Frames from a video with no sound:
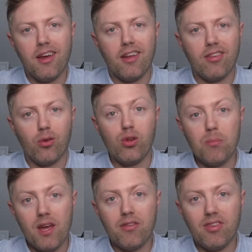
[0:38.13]
So you
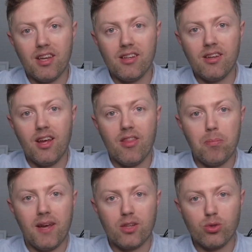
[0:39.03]
may have seen a
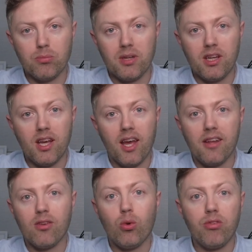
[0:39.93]
picture of me
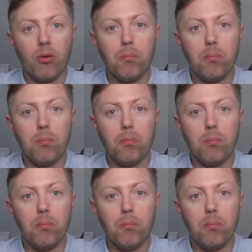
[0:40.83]
and also